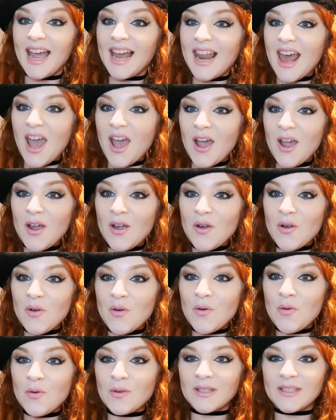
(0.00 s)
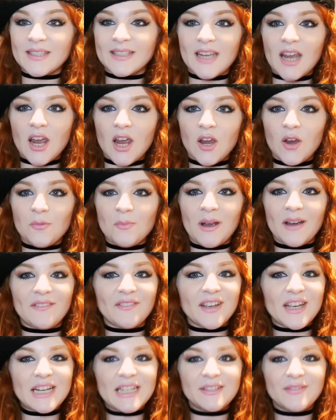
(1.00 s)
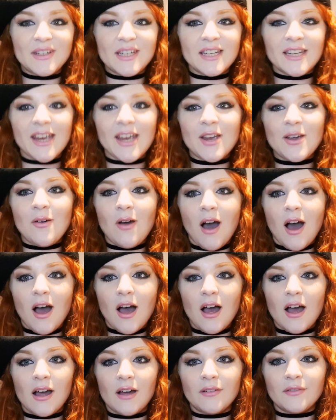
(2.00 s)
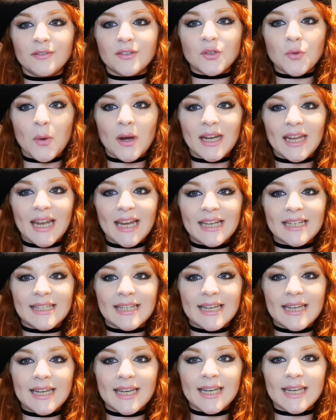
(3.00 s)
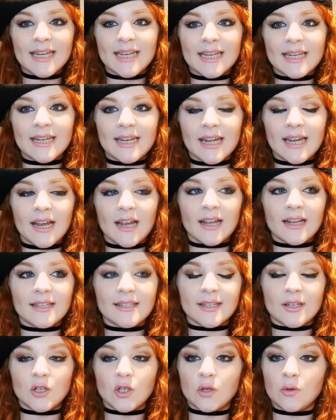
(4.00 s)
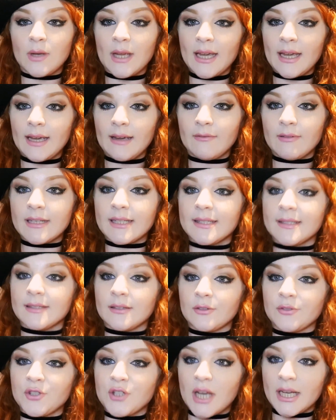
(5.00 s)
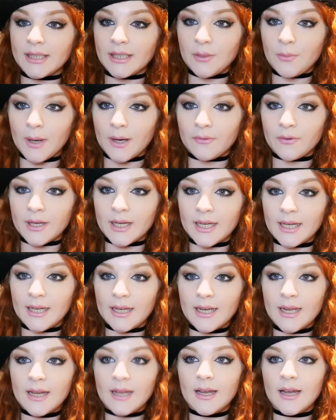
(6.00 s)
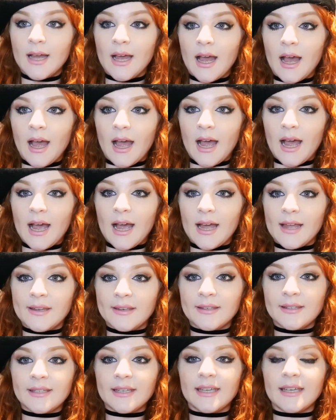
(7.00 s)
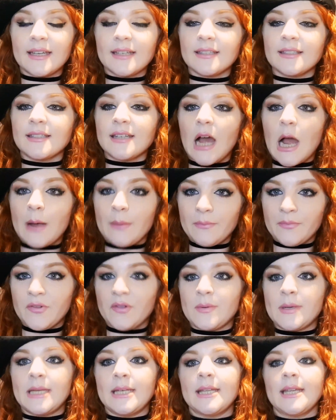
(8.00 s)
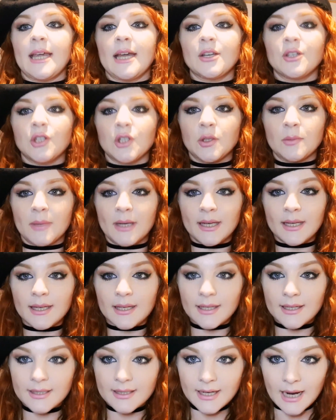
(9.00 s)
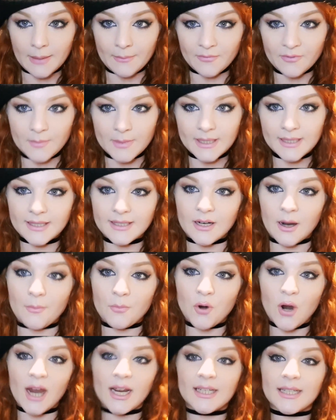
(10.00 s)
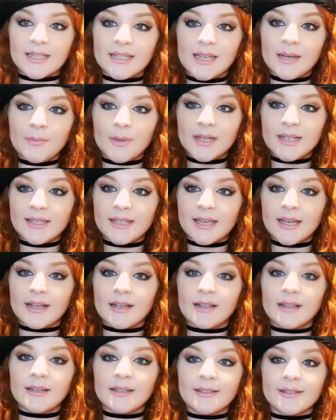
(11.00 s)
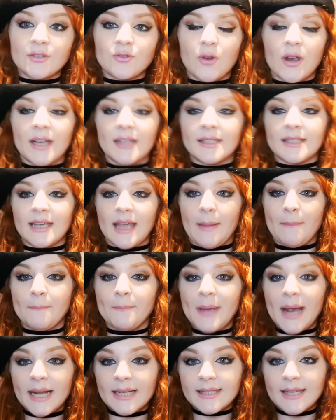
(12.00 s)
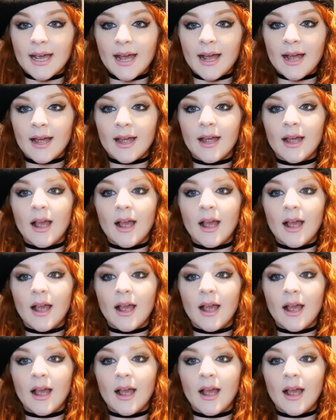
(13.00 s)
Hello! So my first video of 2018. It's a new year, it's still January, and it's time for me to get shoemaking. It's time for me to start practicing my skills, trying to get better.